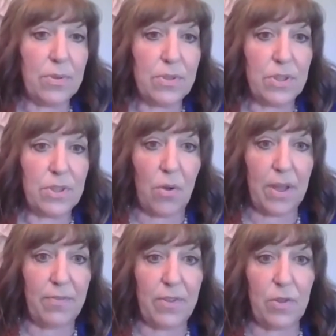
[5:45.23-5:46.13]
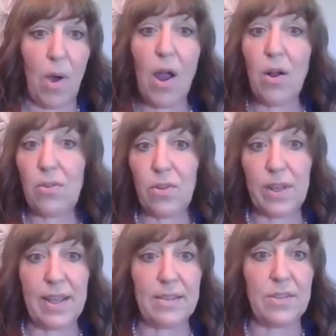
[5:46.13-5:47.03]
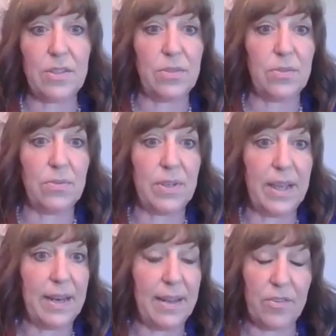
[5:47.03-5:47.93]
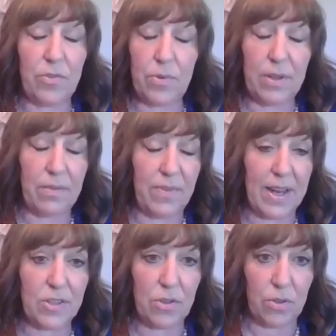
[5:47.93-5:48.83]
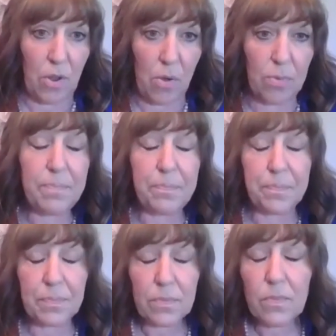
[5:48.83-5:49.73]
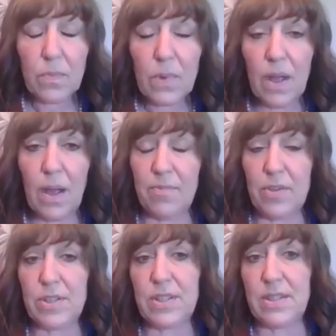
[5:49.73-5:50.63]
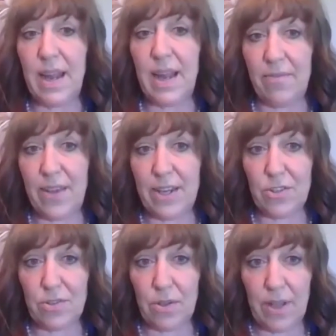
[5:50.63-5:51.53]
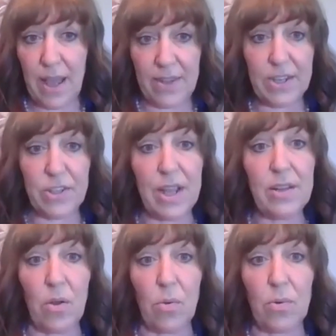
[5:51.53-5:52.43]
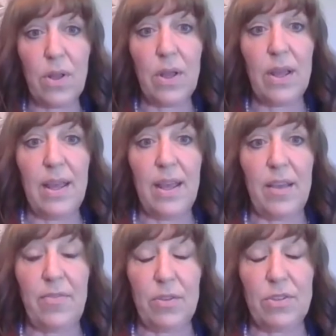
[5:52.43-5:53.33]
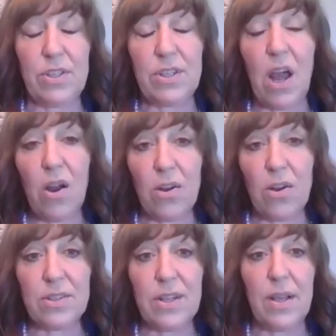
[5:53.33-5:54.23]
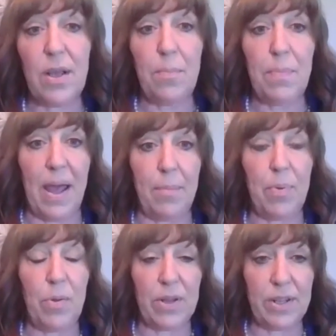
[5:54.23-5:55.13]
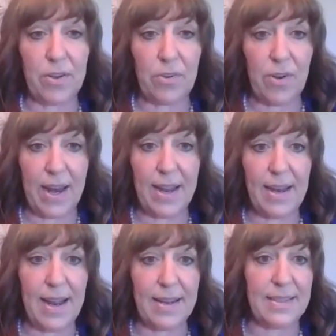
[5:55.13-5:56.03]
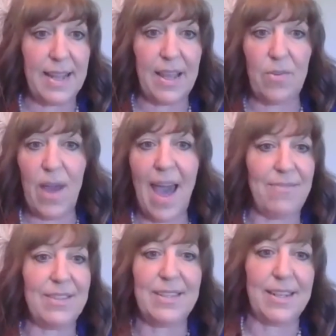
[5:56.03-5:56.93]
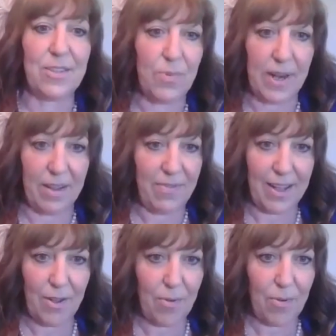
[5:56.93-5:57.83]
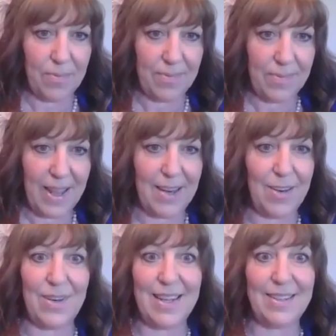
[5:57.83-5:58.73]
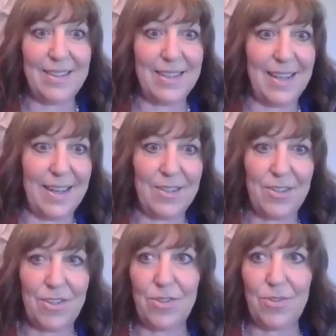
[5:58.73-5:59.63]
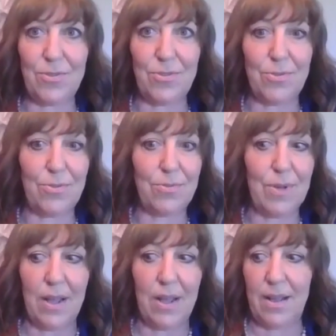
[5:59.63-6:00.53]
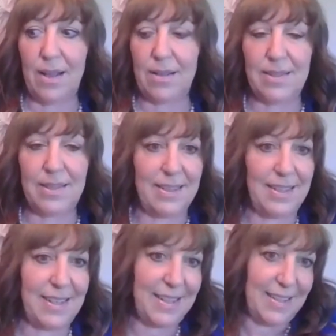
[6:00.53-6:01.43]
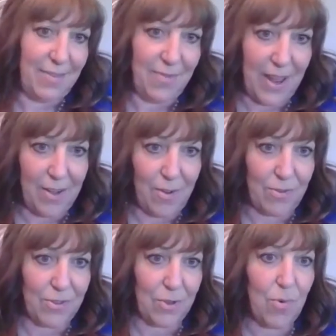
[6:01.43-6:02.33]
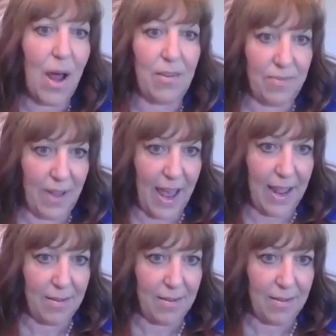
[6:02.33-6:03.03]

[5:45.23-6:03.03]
So if you are looking to get into a conventional loan versus an FHA loan, if you start by pulling your credit and say you have a 620 FICO and you need to get to a 660 FICO to qualify,